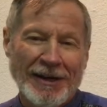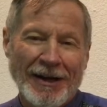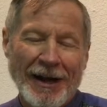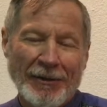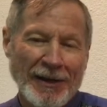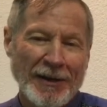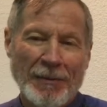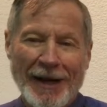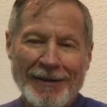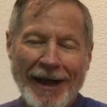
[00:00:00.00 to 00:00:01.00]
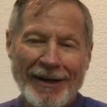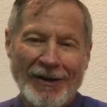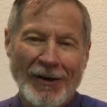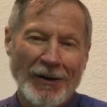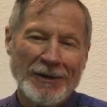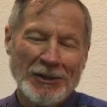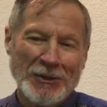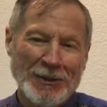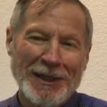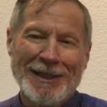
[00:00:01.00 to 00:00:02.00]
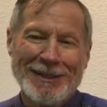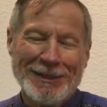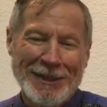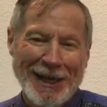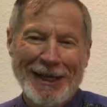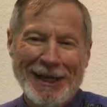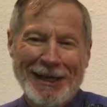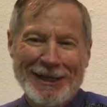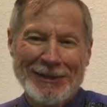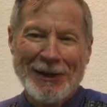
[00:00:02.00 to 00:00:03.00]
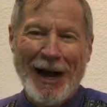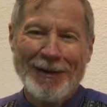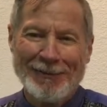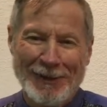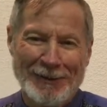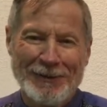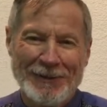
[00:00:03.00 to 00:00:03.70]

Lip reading: Now think about that. All that you need to take in is an iPhone.